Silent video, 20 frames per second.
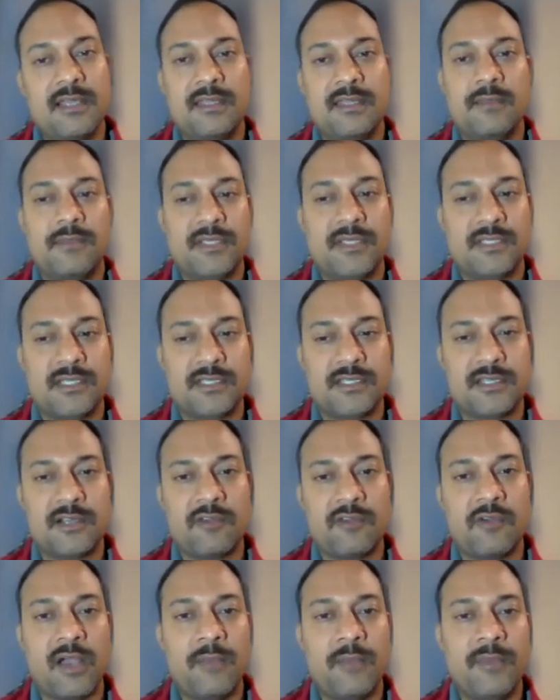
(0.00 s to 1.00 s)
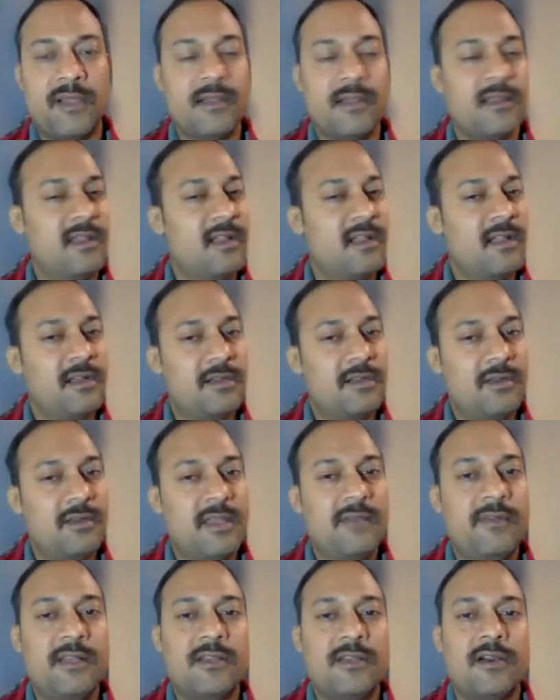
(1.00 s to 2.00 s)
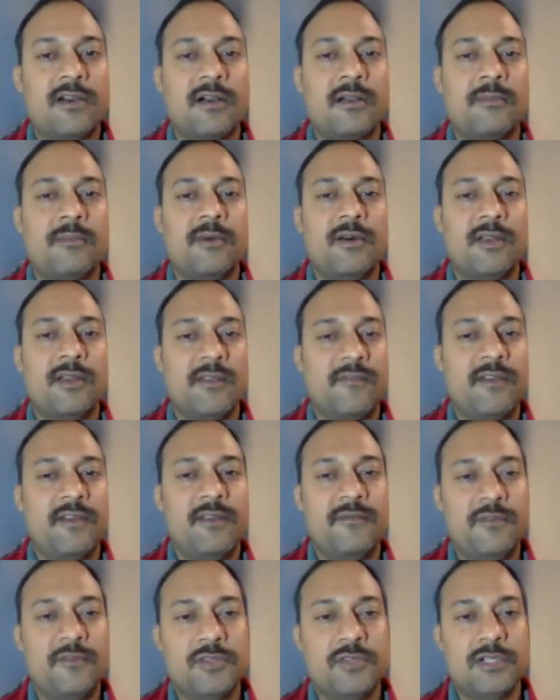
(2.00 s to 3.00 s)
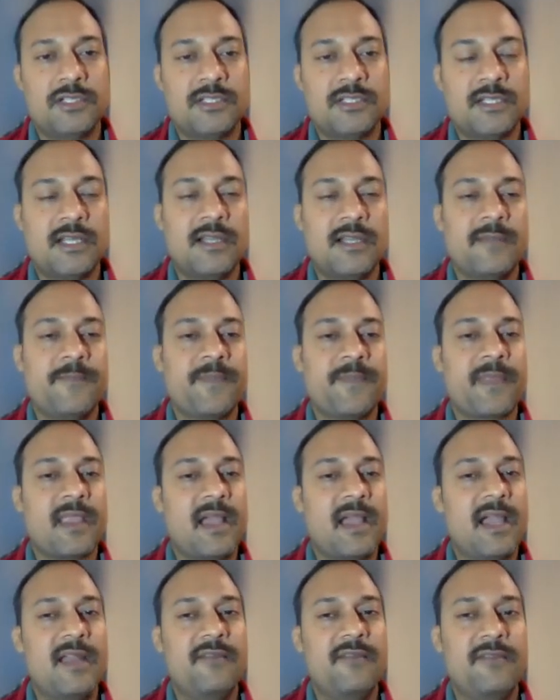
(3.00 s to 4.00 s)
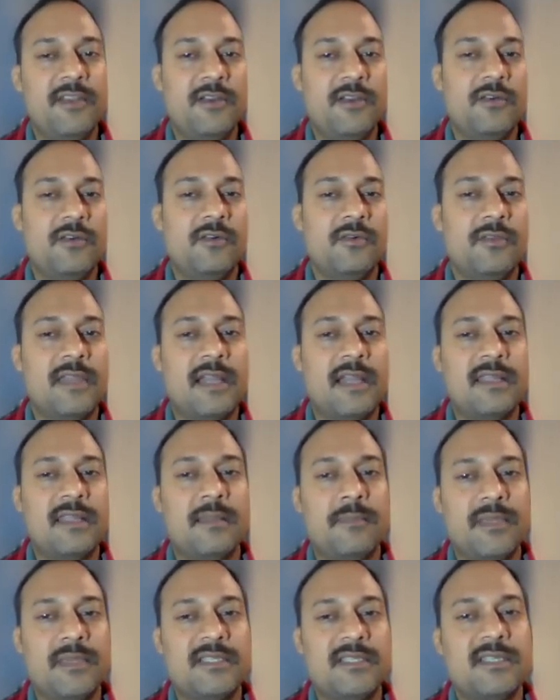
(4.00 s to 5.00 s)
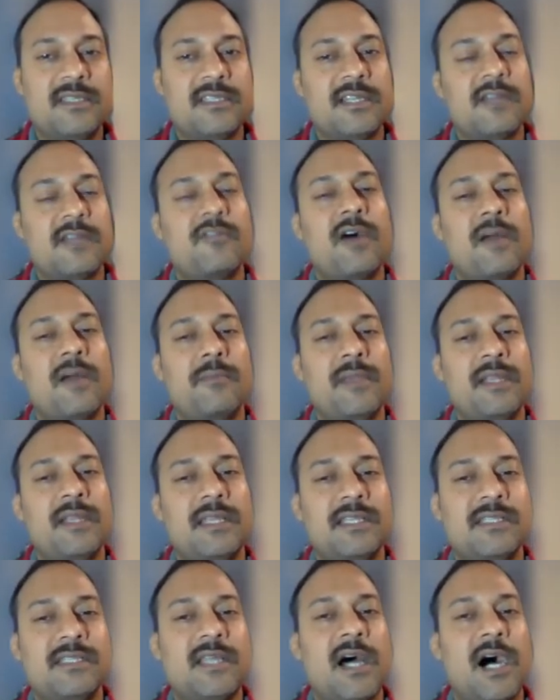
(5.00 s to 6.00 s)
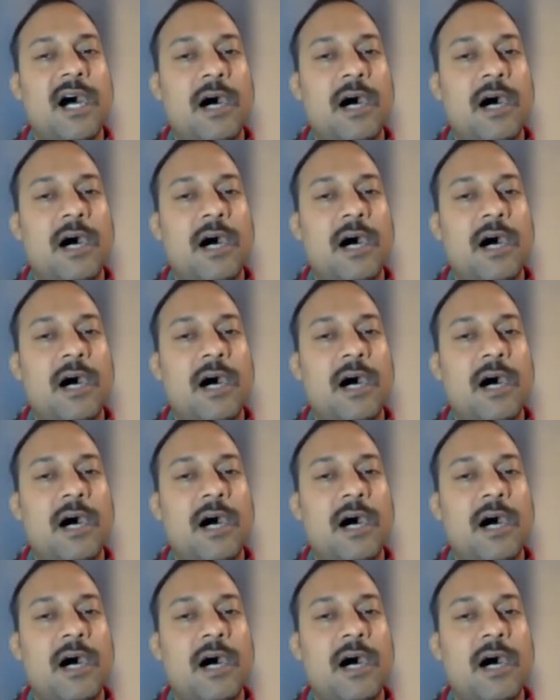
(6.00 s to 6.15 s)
and the business requirement. Today, we'll talk about define future state, and we know that the business requirement is the